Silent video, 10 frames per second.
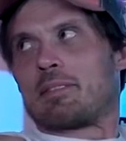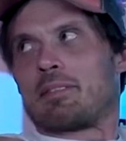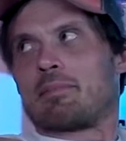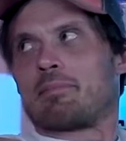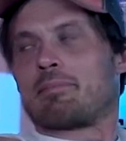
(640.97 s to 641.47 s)

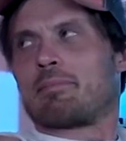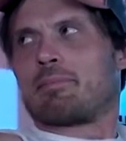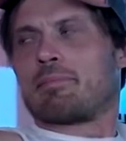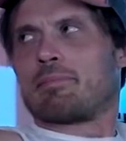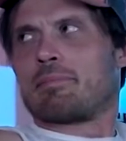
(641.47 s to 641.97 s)

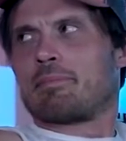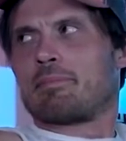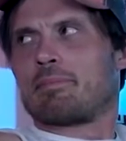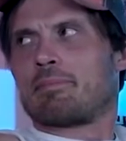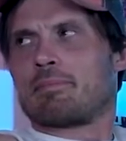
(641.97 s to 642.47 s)

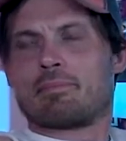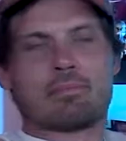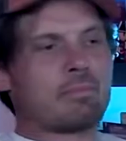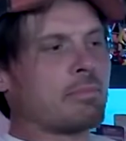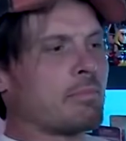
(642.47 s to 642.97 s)

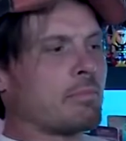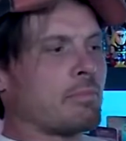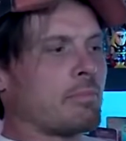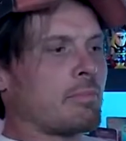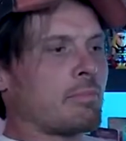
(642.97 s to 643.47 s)

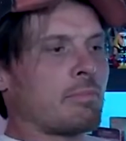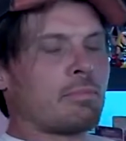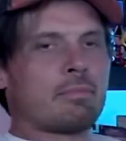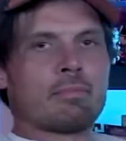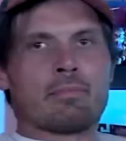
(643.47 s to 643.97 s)

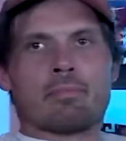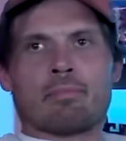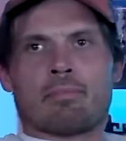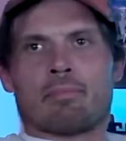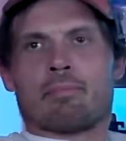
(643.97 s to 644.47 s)

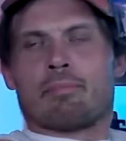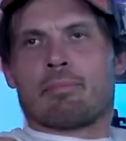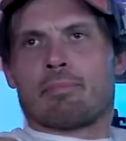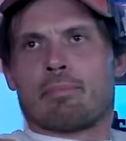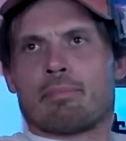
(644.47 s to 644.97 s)

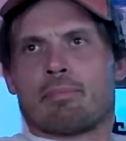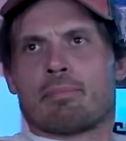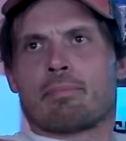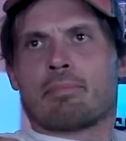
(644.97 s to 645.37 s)
[no speech]